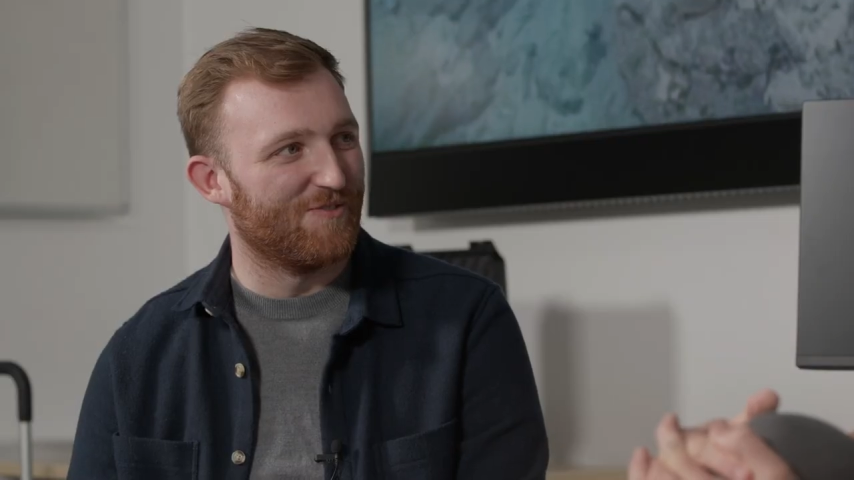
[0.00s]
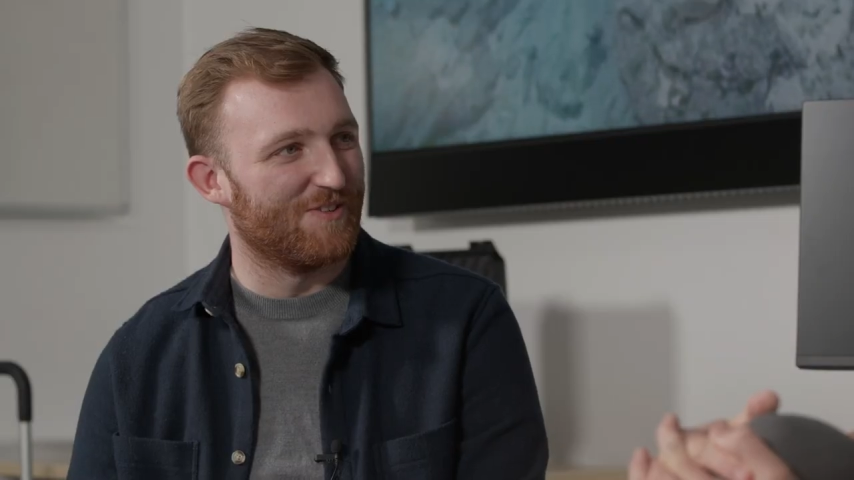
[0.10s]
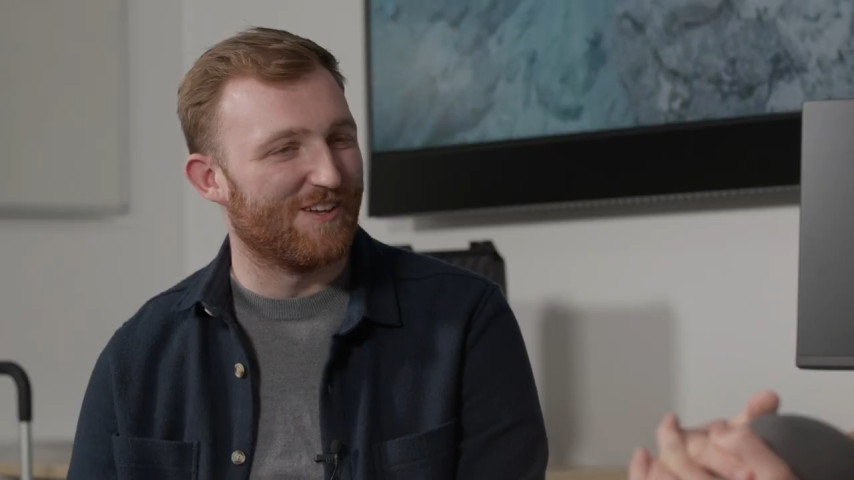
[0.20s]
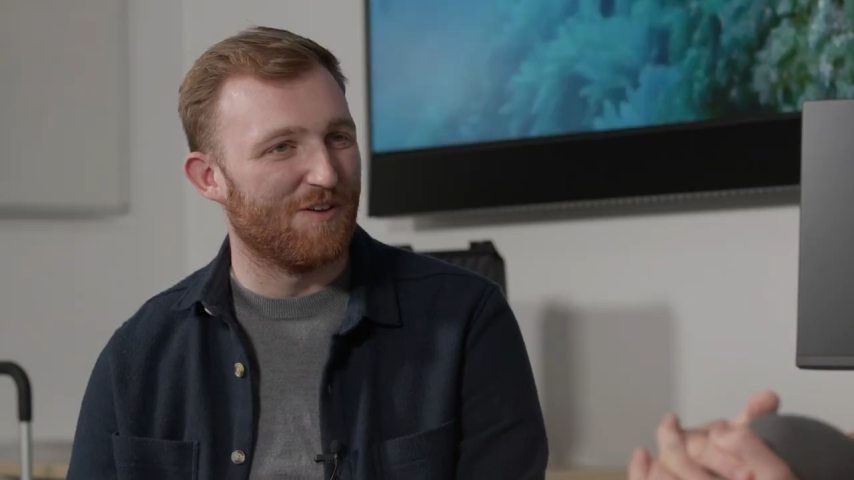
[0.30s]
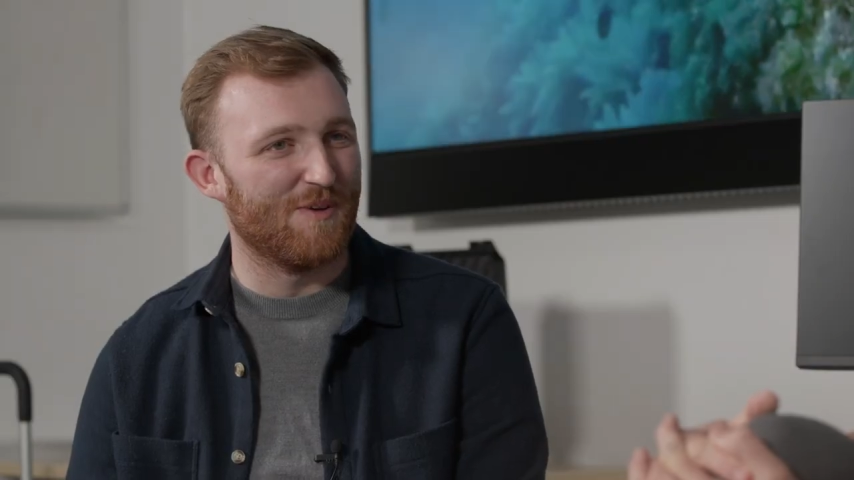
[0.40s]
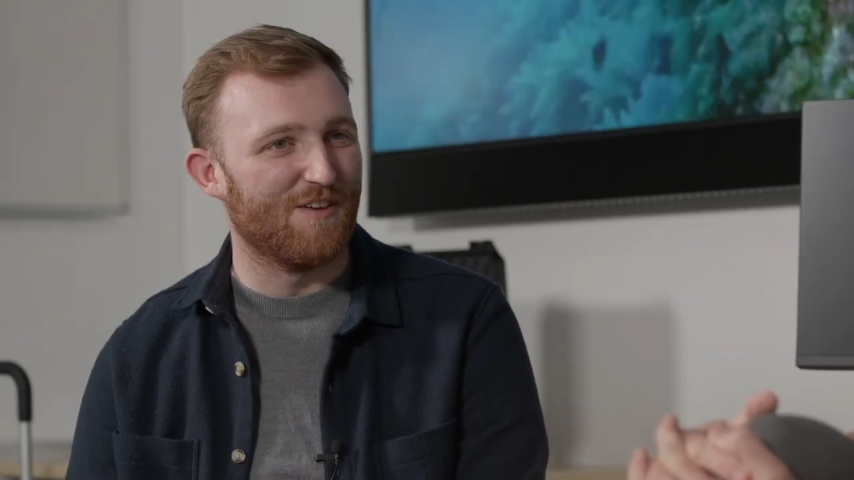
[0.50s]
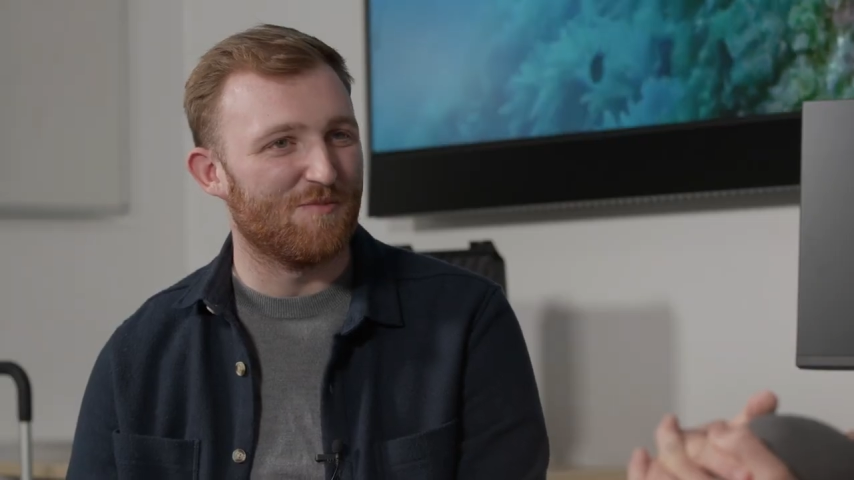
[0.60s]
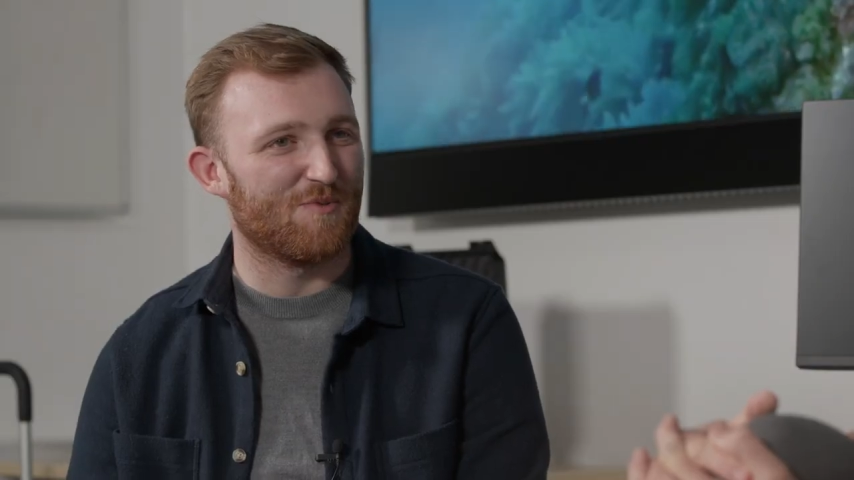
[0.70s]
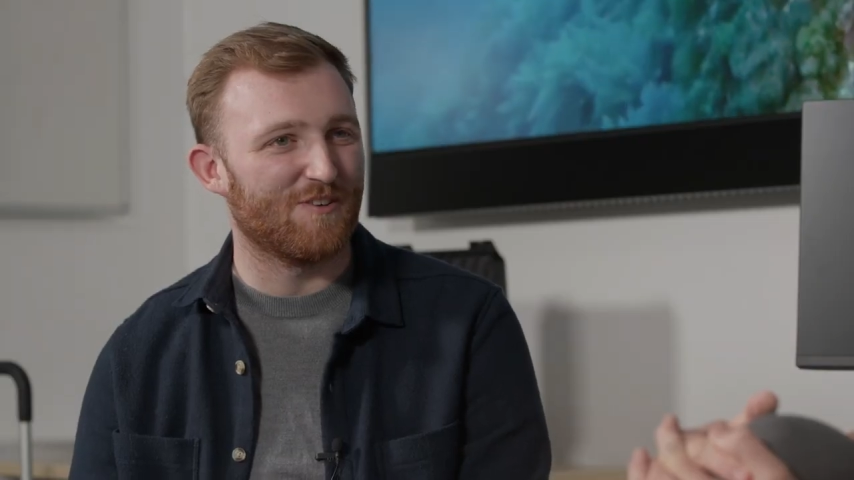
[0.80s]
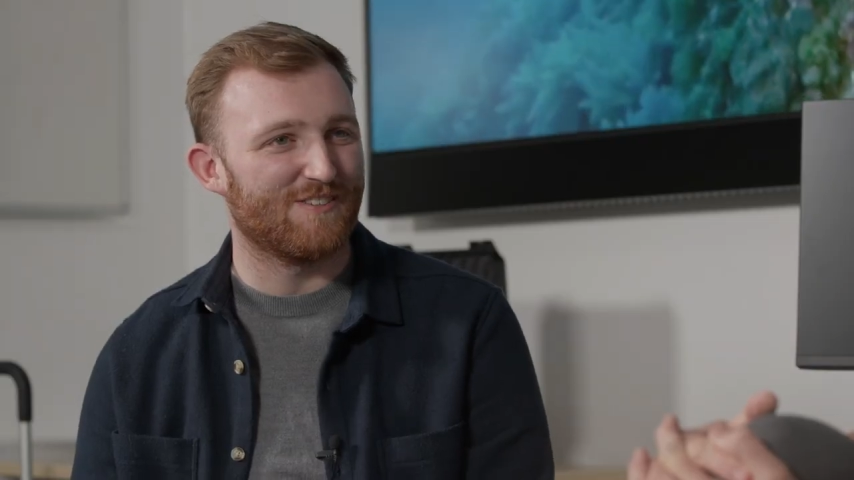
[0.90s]
was it a bit of a
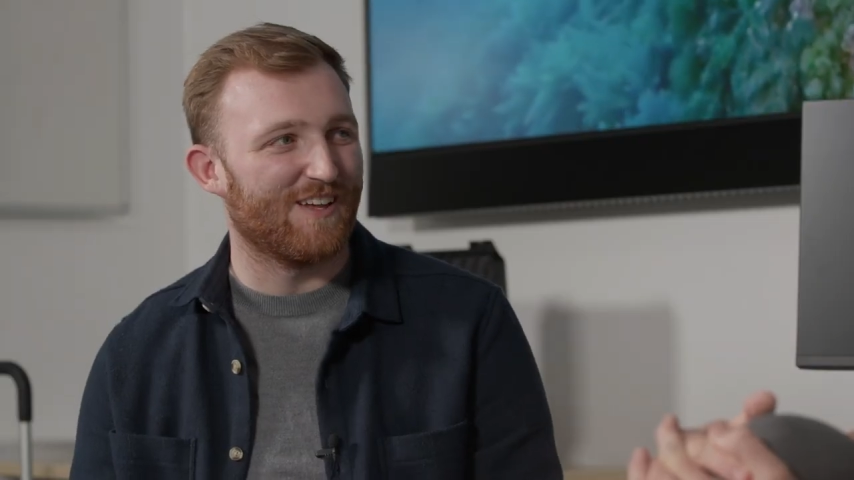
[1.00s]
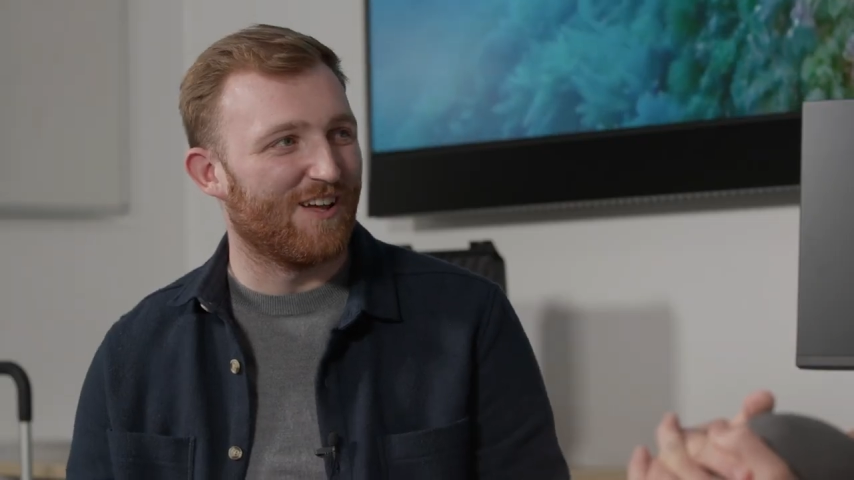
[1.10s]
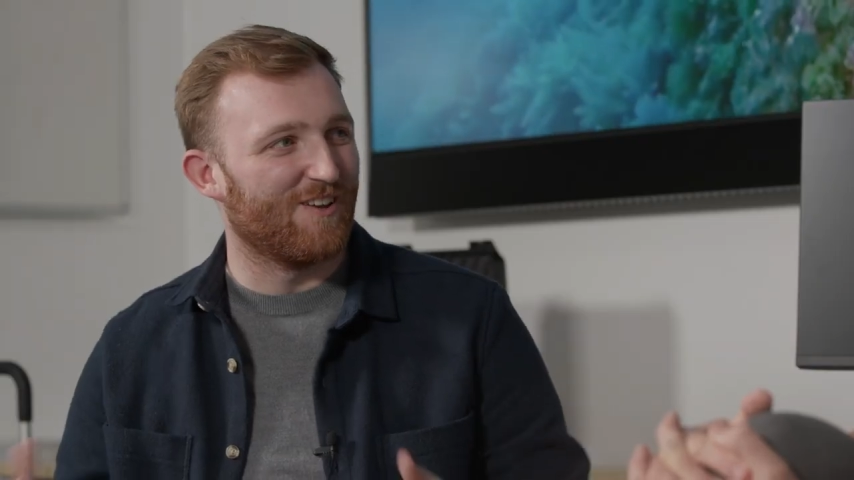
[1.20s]
process, a,